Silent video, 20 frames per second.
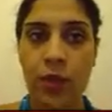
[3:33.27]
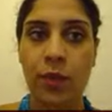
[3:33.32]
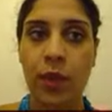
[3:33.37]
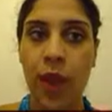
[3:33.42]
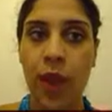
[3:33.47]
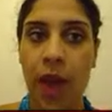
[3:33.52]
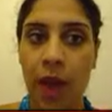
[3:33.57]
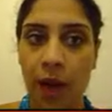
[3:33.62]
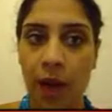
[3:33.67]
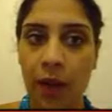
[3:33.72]
we
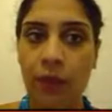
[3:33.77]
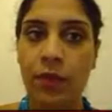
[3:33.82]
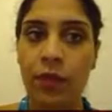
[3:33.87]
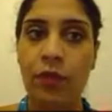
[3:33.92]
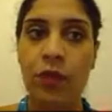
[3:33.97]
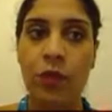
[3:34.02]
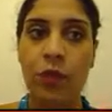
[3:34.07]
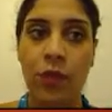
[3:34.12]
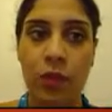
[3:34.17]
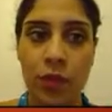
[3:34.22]
have
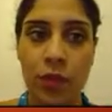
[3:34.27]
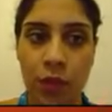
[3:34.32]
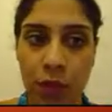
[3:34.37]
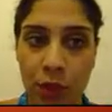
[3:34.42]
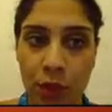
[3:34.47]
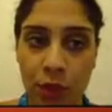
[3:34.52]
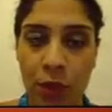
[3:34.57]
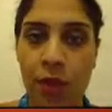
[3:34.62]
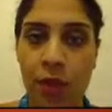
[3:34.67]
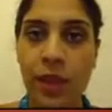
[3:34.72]
to
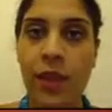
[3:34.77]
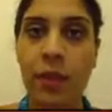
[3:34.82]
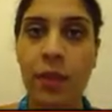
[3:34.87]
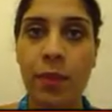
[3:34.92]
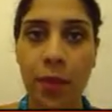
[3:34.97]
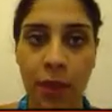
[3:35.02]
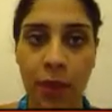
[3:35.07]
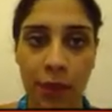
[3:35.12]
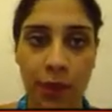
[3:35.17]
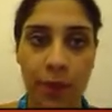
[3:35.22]
circle the
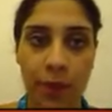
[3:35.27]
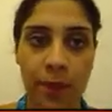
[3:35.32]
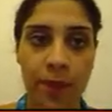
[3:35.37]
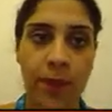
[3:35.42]
bigger.